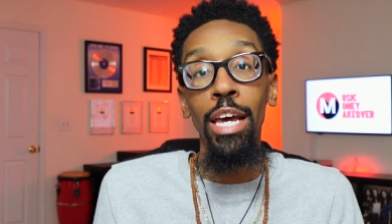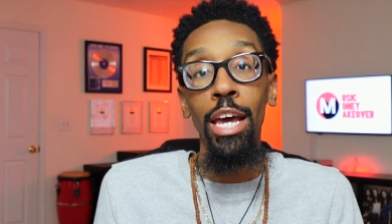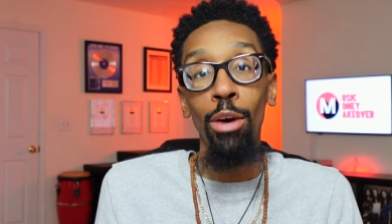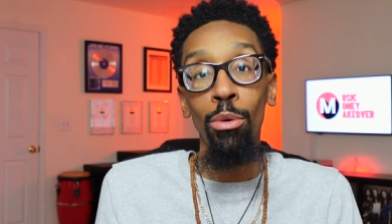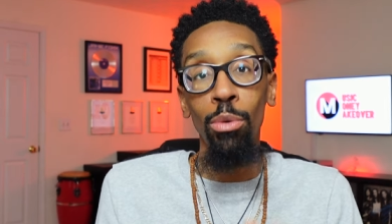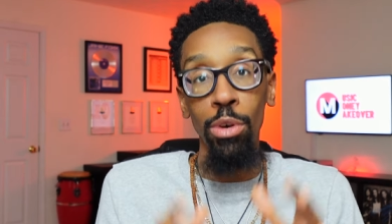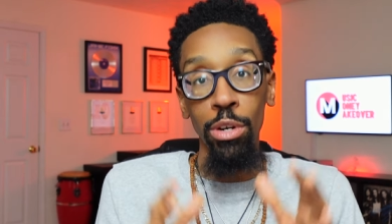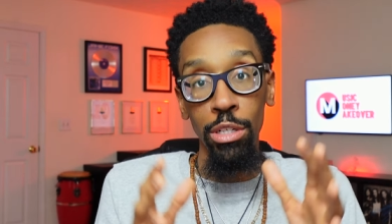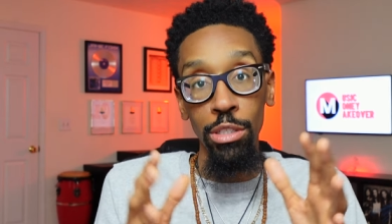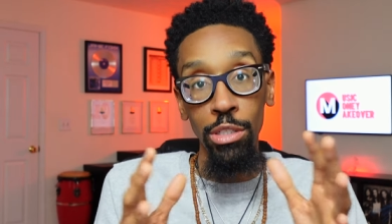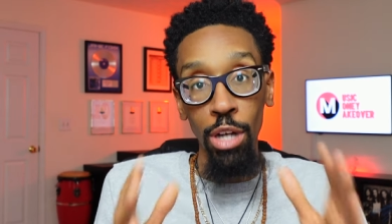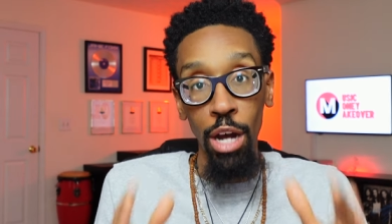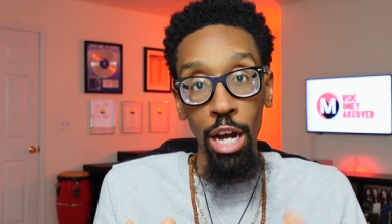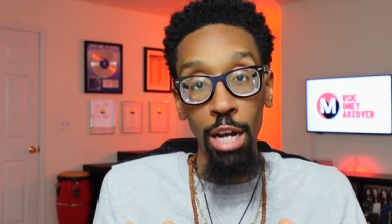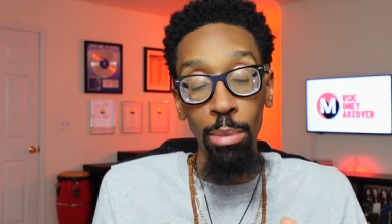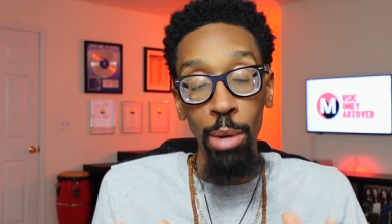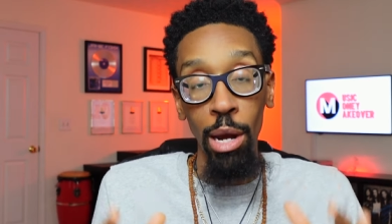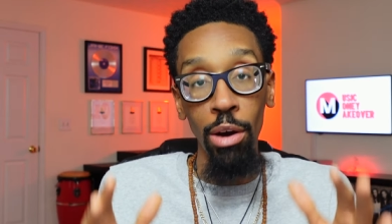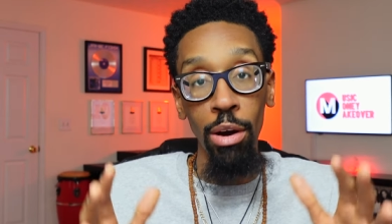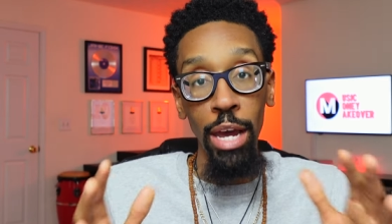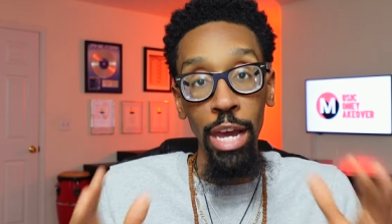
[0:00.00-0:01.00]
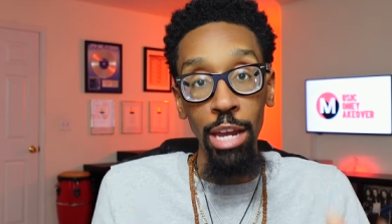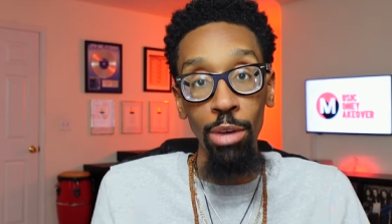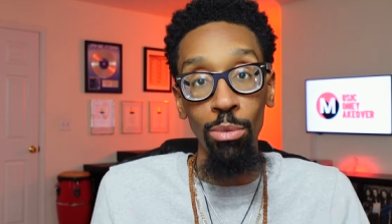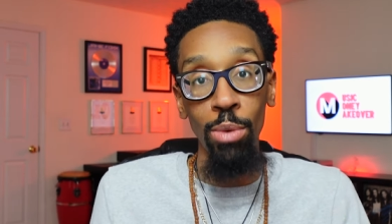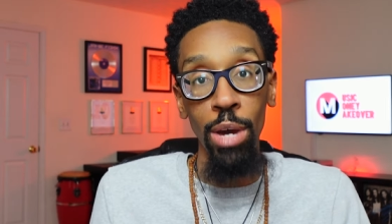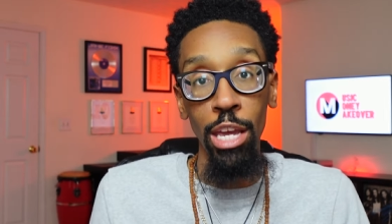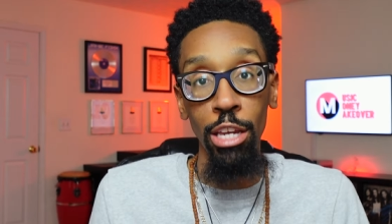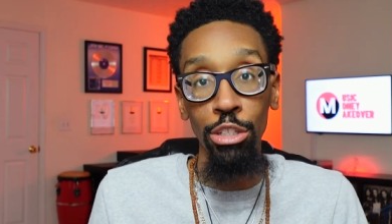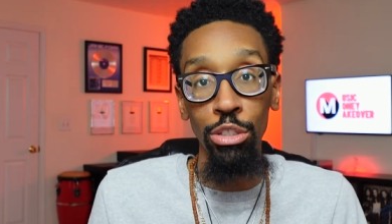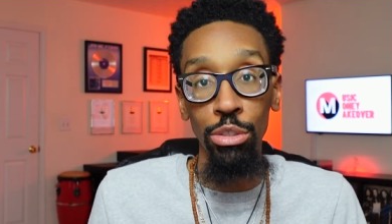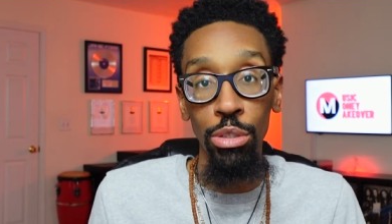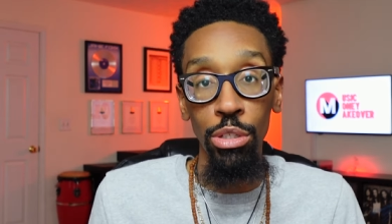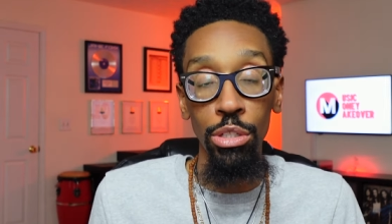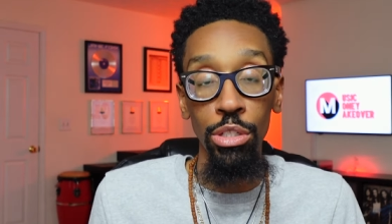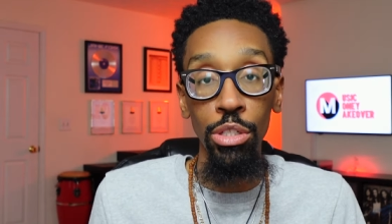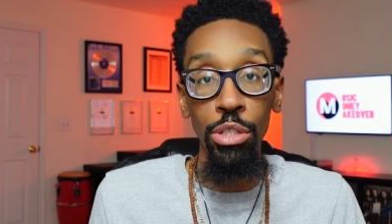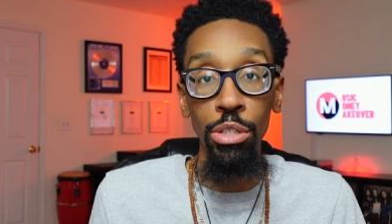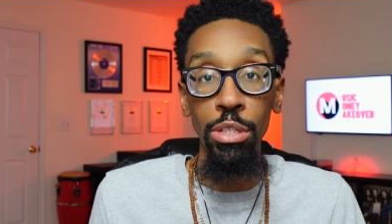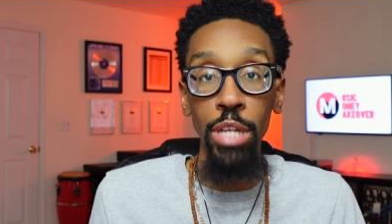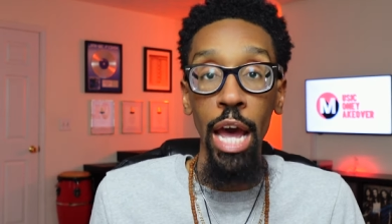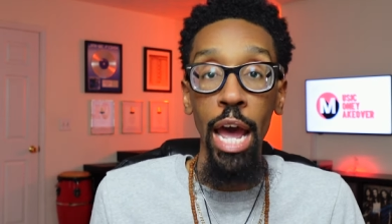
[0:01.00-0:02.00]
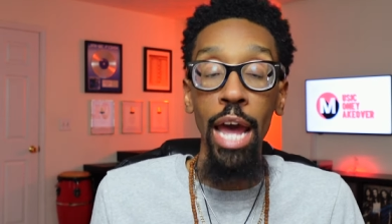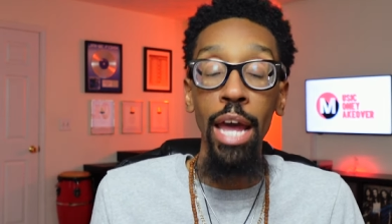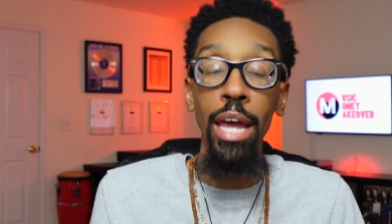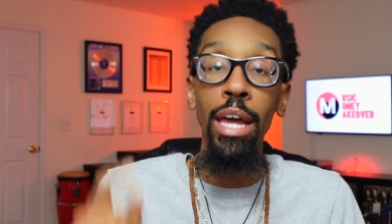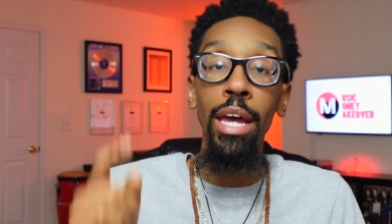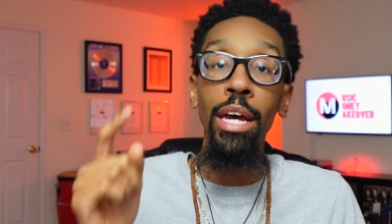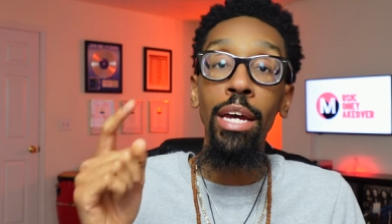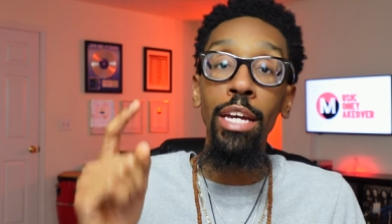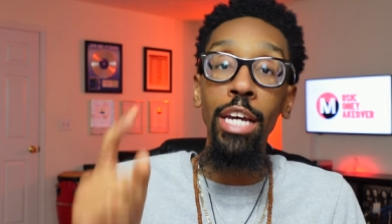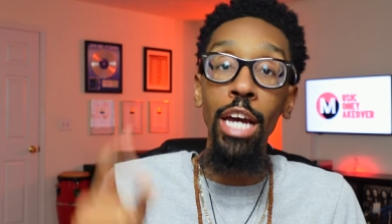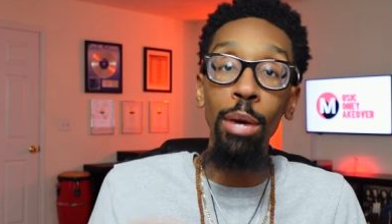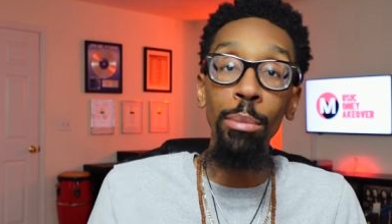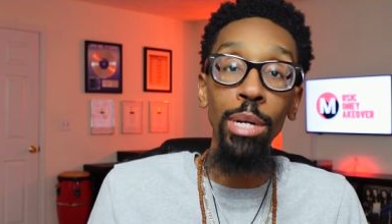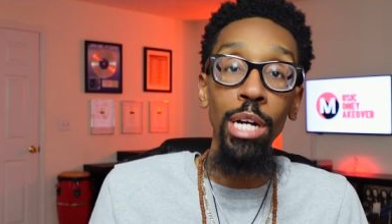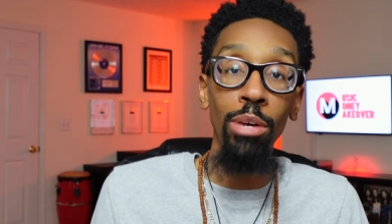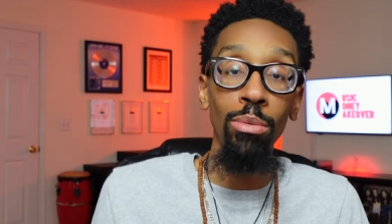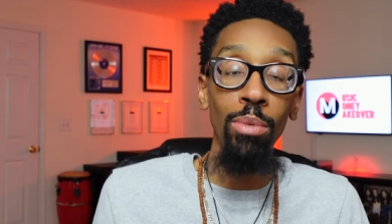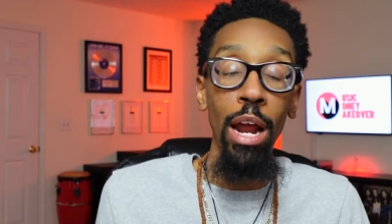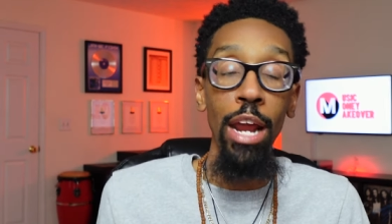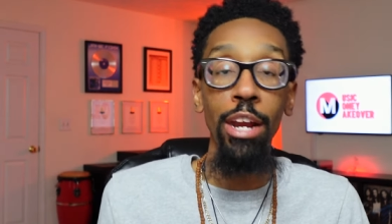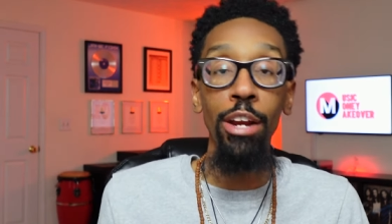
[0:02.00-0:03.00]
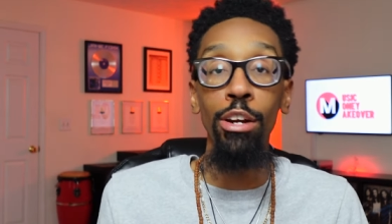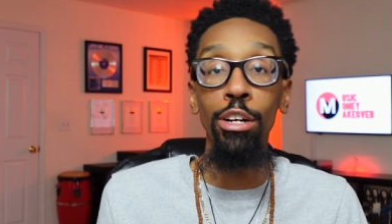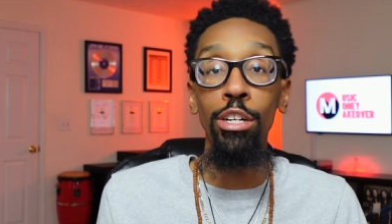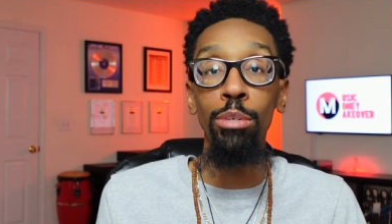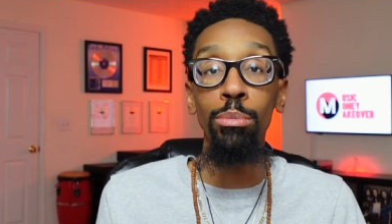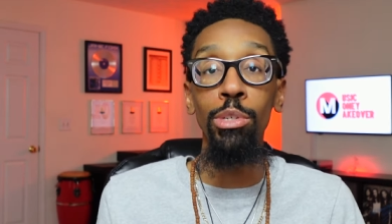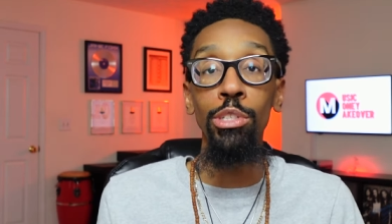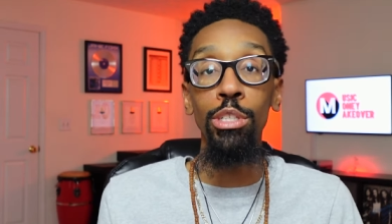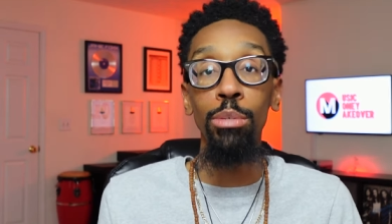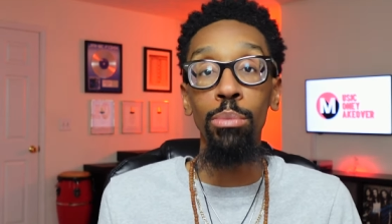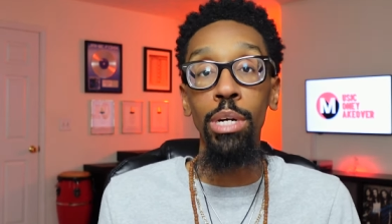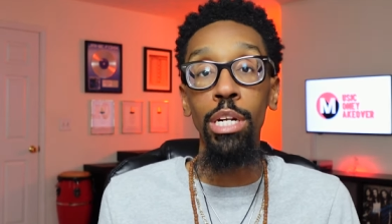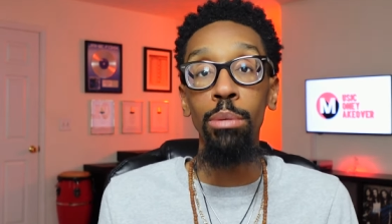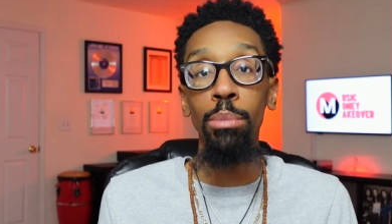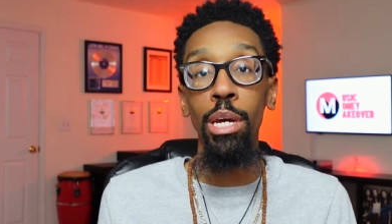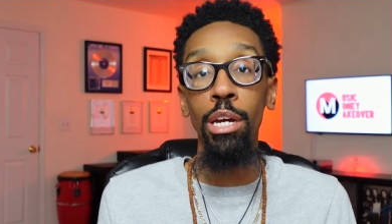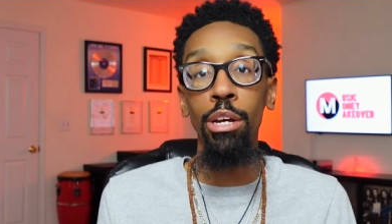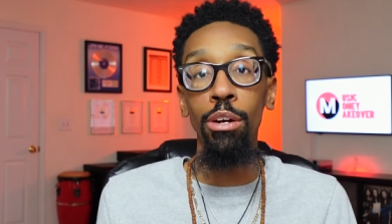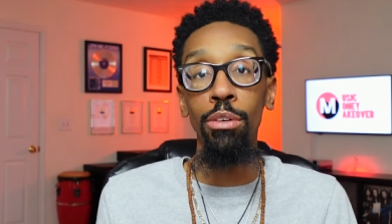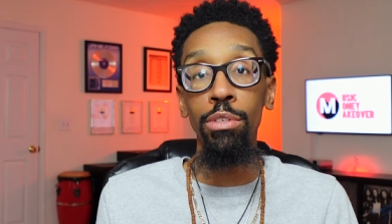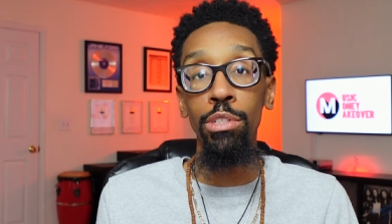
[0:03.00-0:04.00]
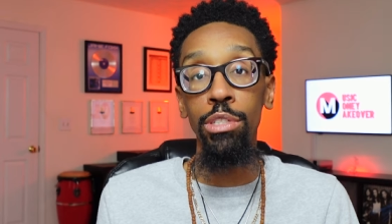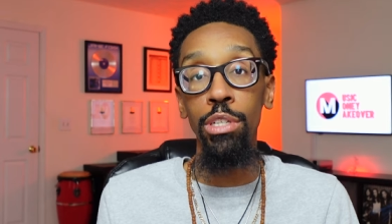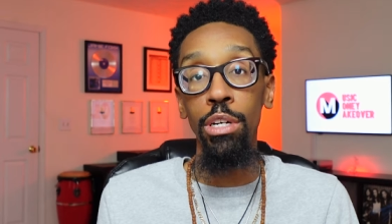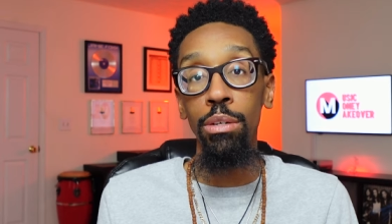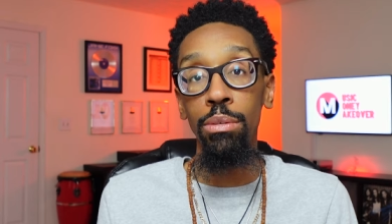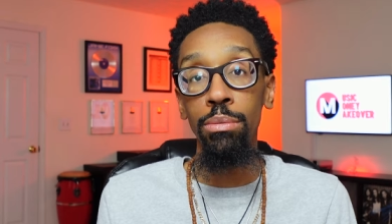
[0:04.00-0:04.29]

And we're going to talk about eight ways you can do that coming up right here on the Music Money Makeover Show.